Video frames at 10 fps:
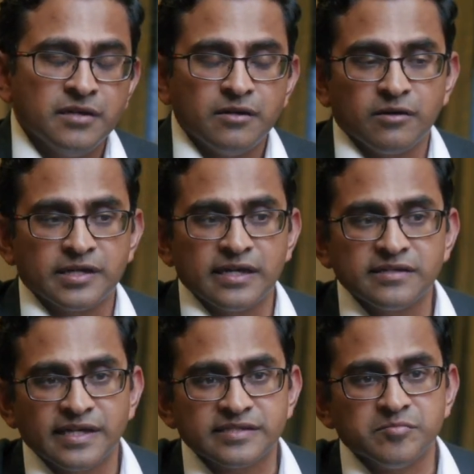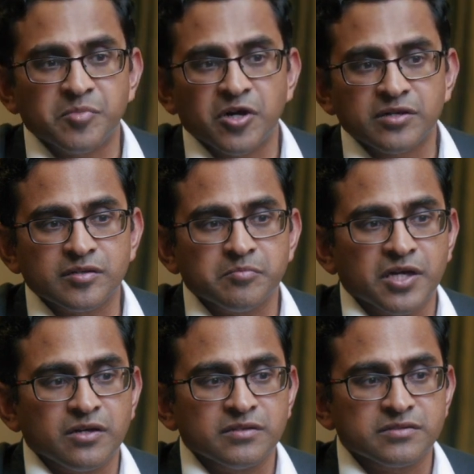or talent that's important
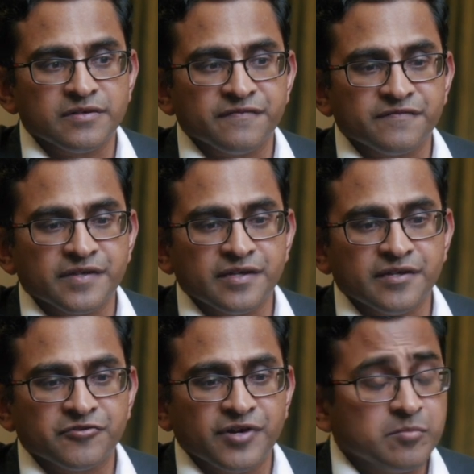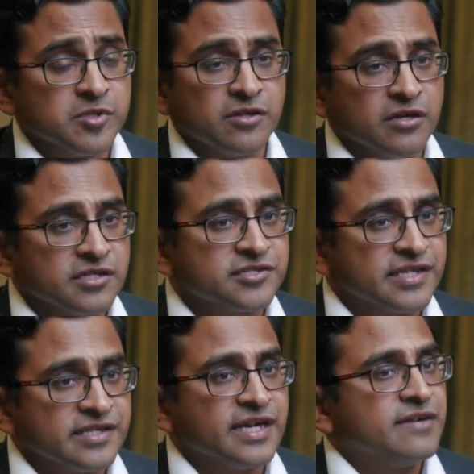because of the tribal knowledge
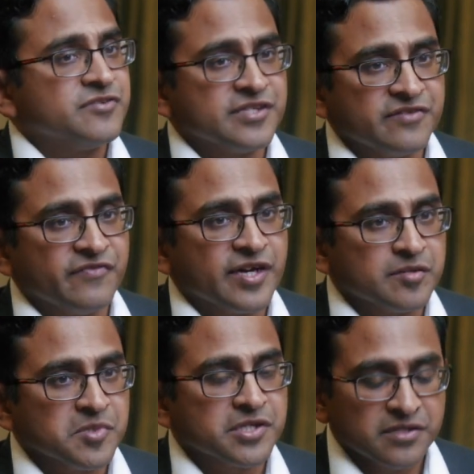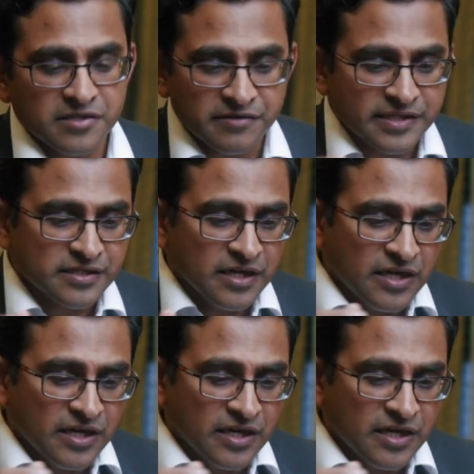that they have on the environment, right?